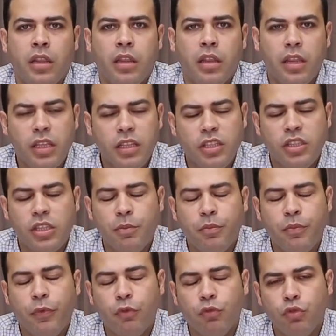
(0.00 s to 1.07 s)
This step
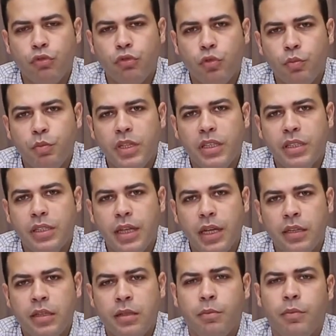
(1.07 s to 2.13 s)
for sure should be
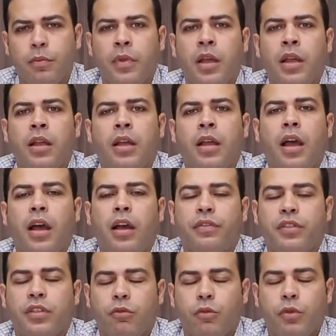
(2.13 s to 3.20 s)
done
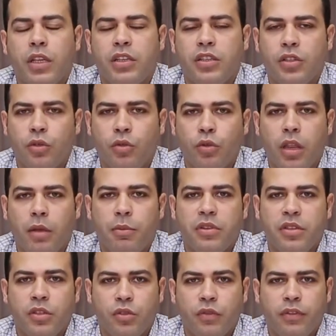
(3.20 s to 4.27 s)
after we exclude the
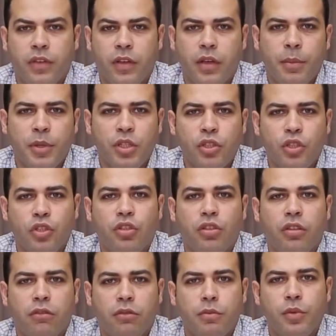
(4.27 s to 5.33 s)
presence of appendage
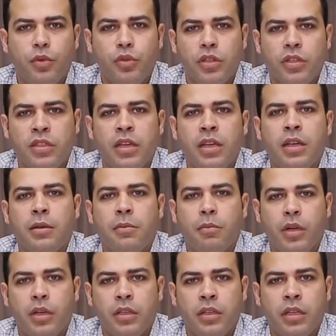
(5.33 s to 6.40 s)
thrombosis
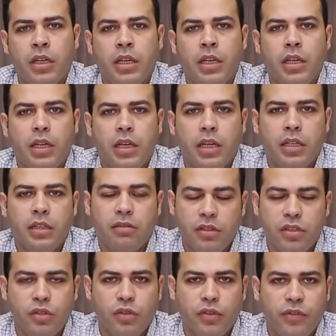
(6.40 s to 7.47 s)
by
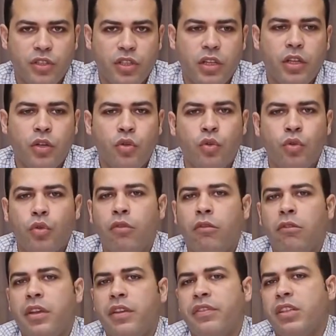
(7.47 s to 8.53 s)
transesophageal echo, or
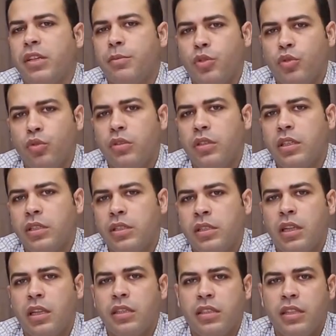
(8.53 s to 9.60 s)
if the episode is
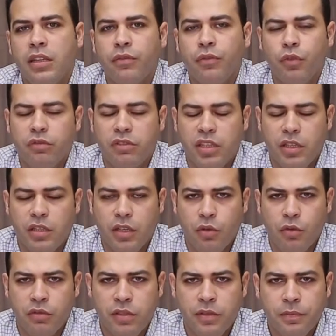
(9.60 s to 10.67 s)
less than 48
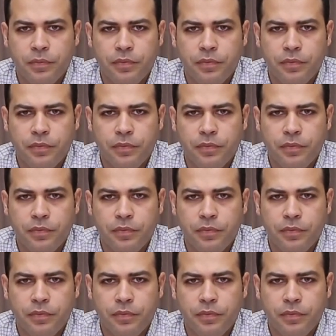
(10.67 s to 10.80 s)
hours.